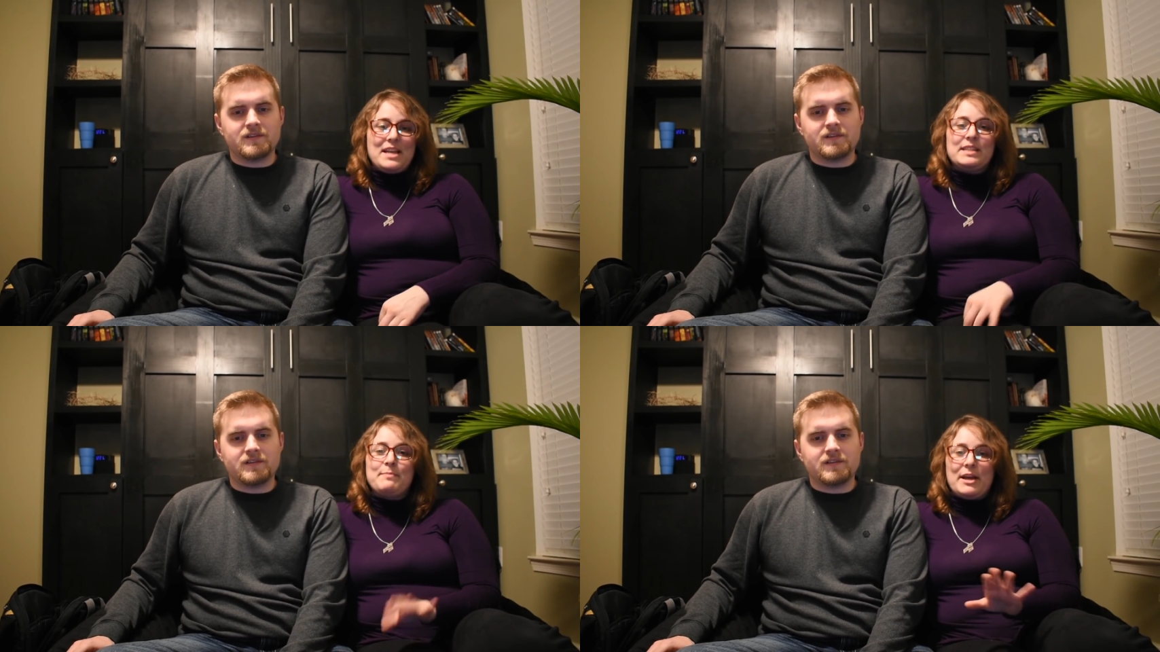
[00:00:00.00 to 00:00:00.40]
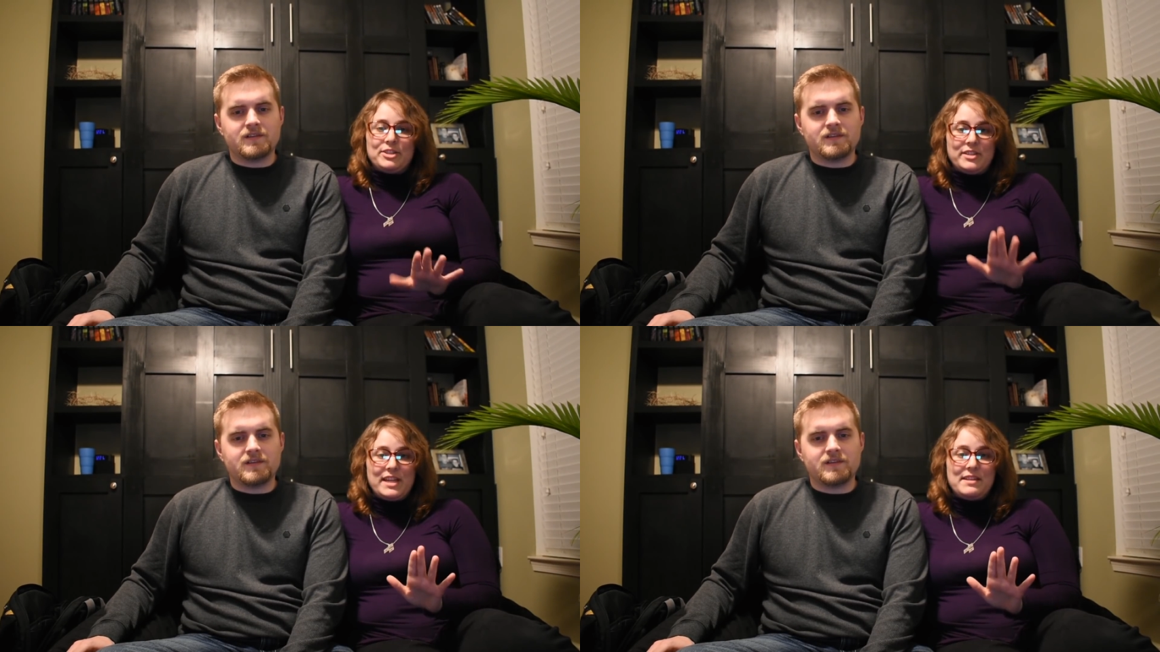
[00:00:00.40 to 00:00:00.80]

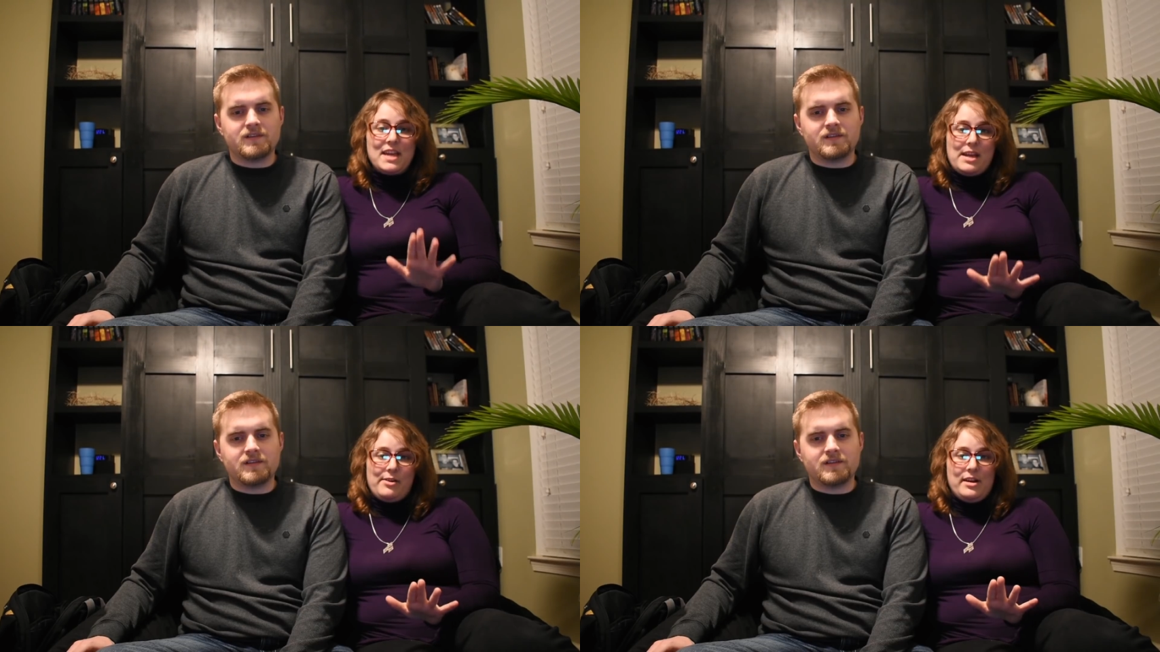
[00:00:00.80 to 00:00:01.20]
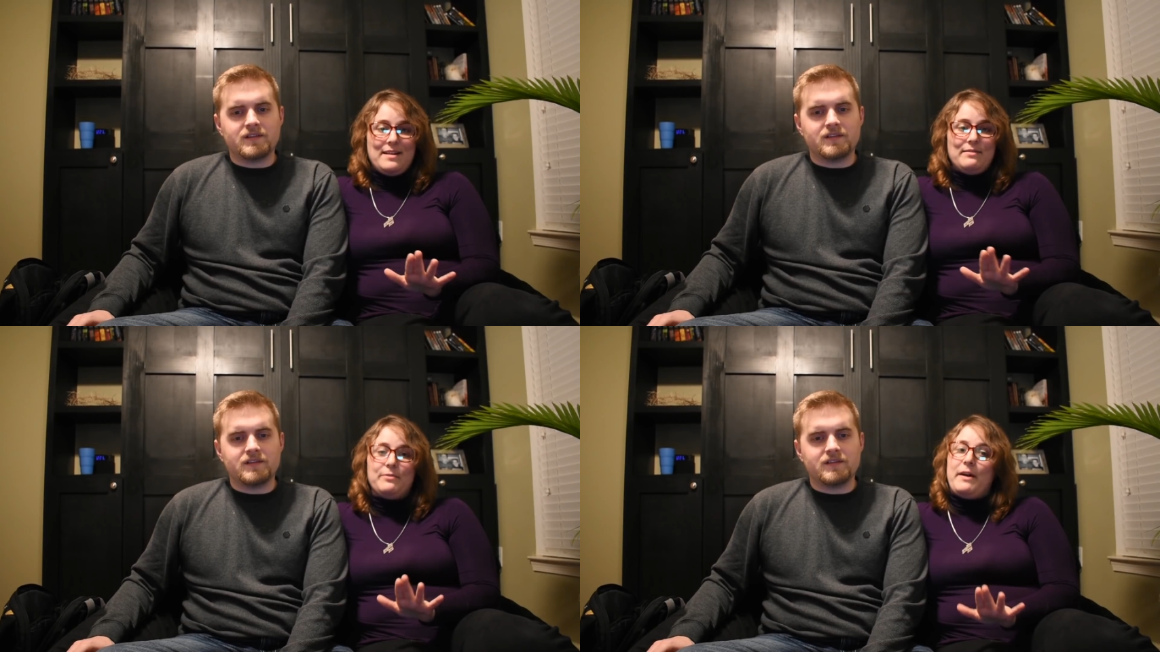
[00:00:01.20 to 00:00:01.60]
Speaker 1: especially in the
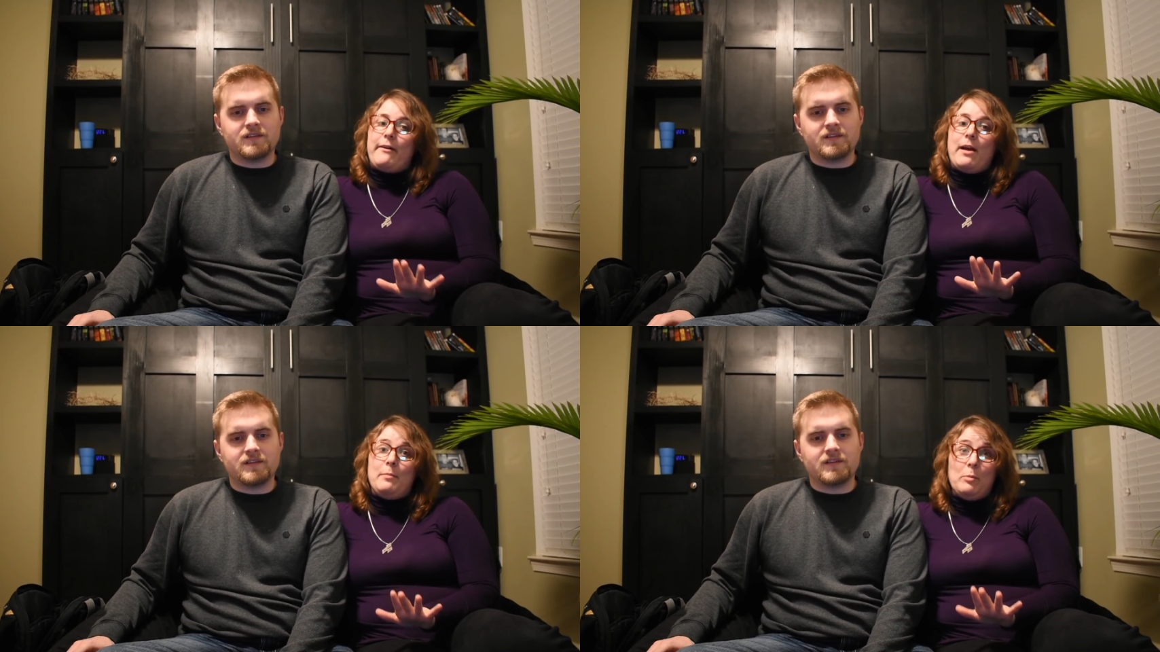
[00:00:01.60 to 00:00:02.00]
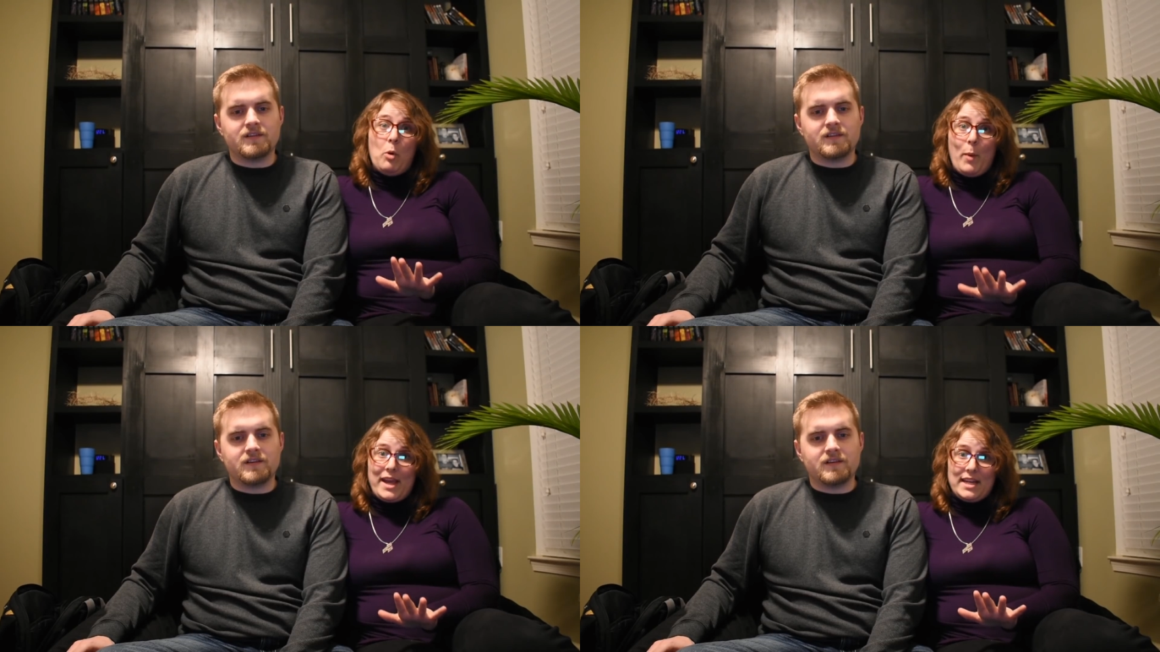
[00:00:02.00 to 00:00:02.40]
area of the Fire
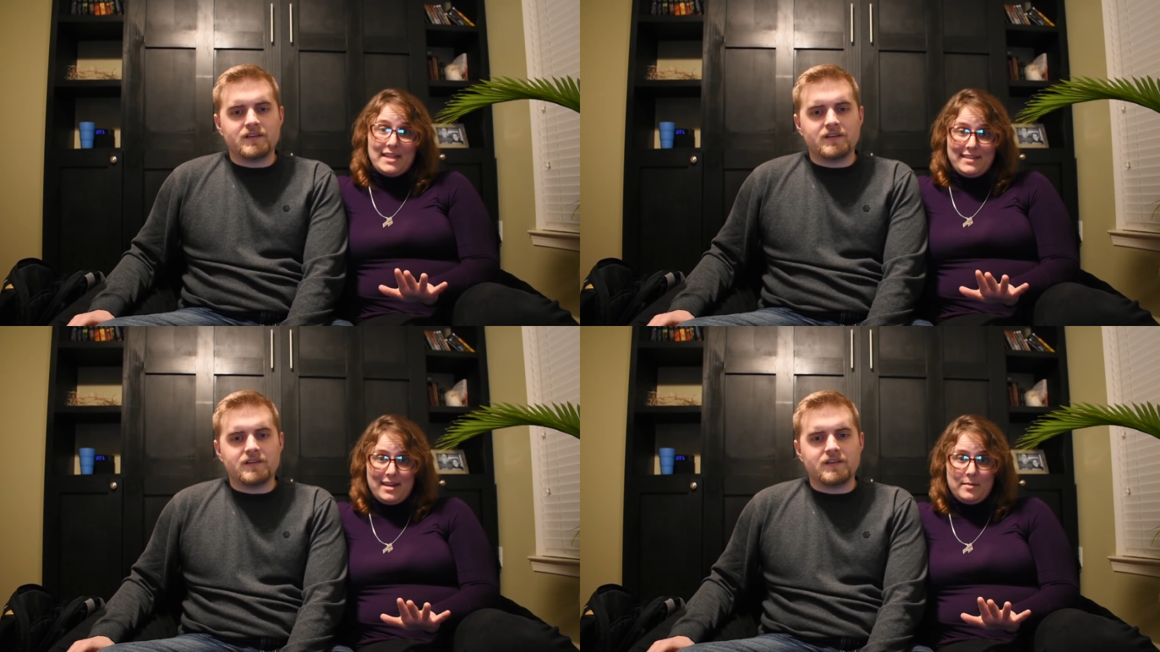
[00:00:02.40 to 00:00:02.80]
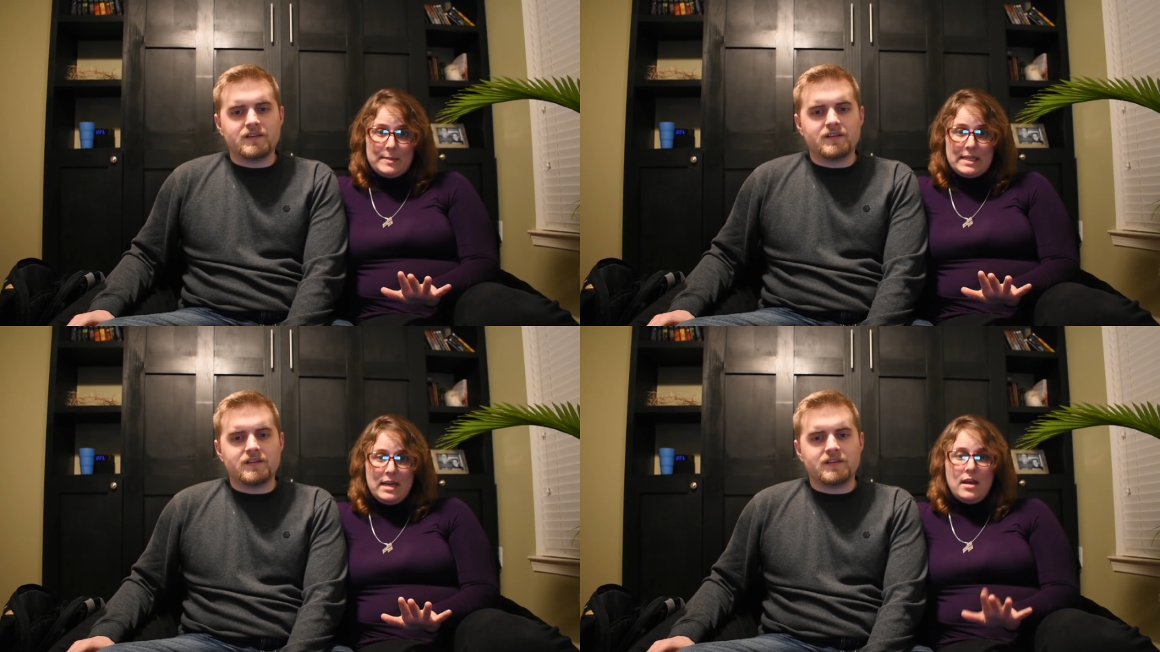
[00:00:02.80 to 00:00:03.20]
Emblem Awakening
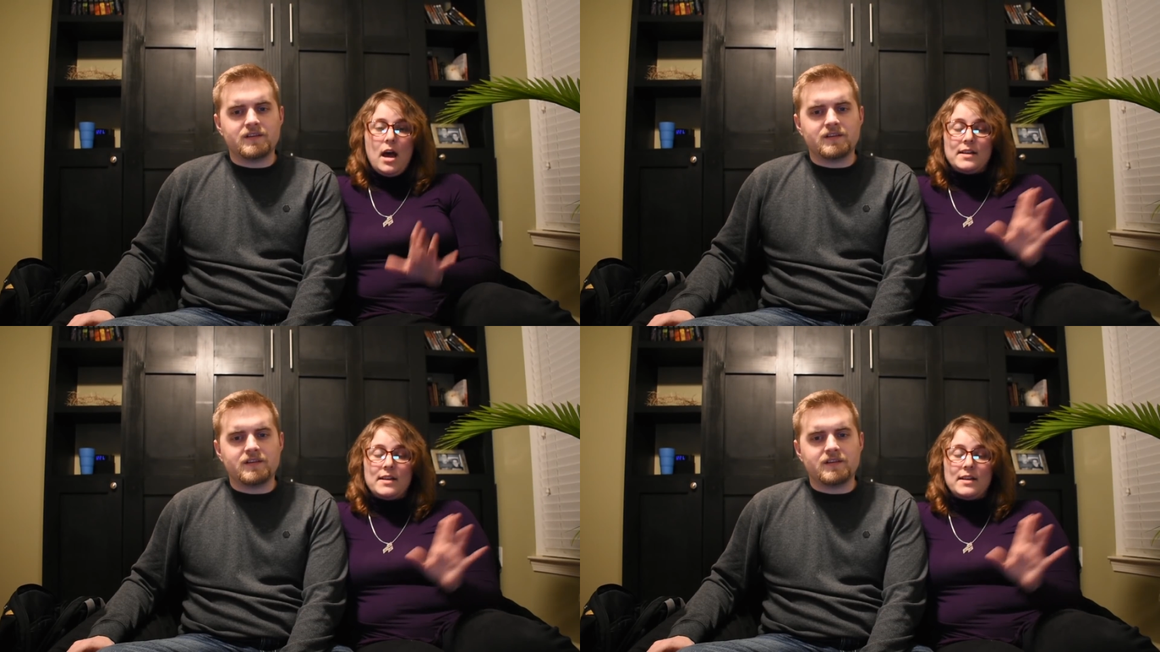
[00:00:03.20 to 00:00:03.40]
dubs.